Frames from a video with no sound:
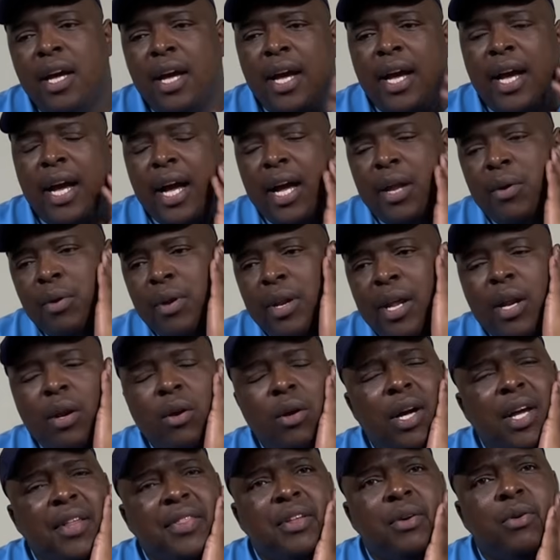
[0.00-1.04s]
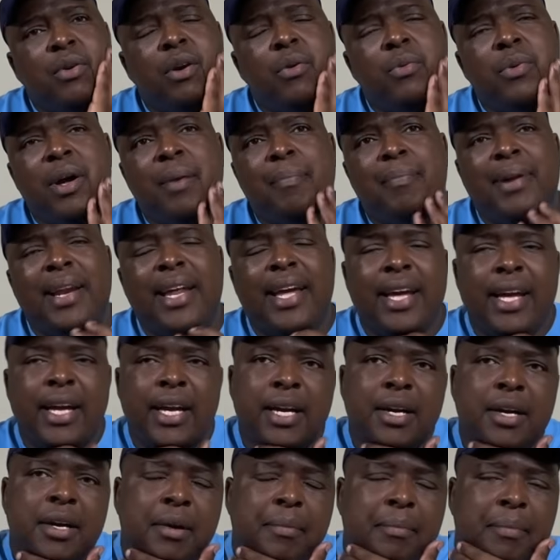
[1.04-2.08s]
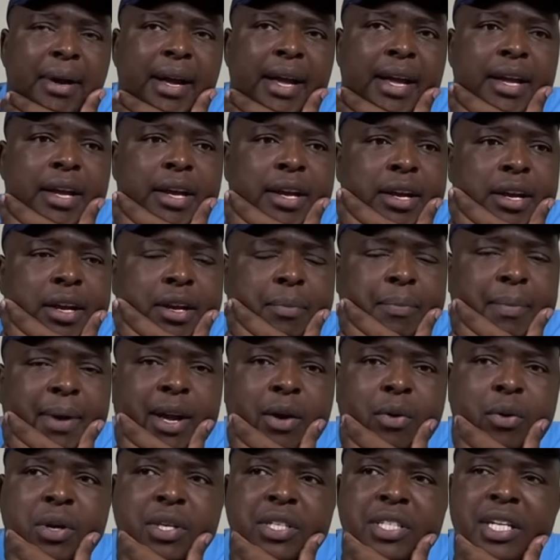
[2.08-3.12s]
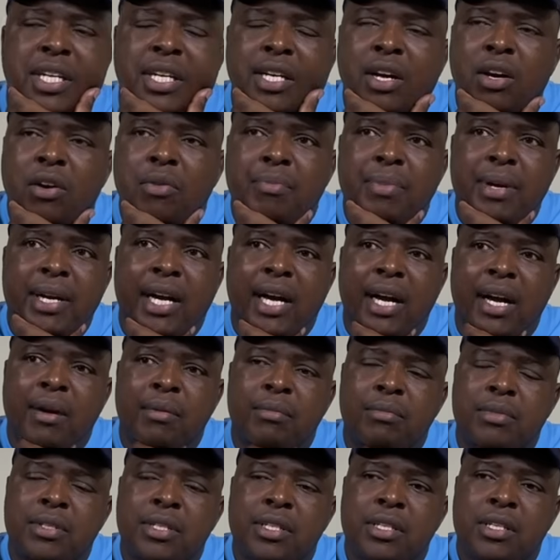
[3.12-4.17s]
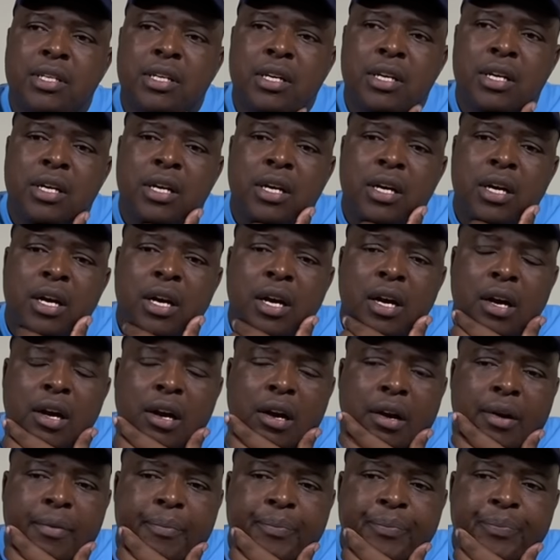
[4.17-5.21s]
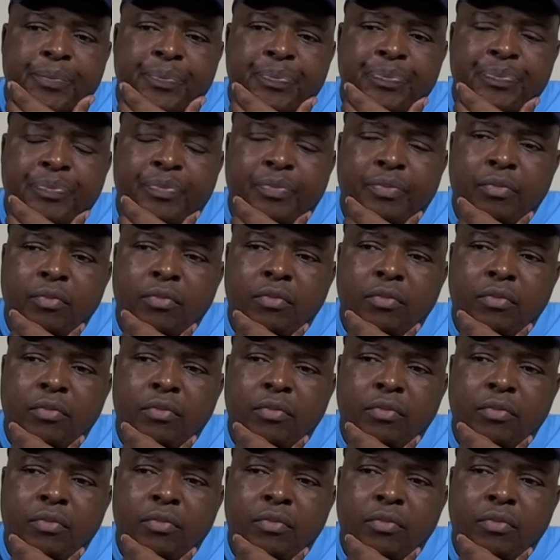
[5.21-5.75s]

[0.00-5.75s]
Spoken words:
And when I look at the way we are playing, my question now becomes, can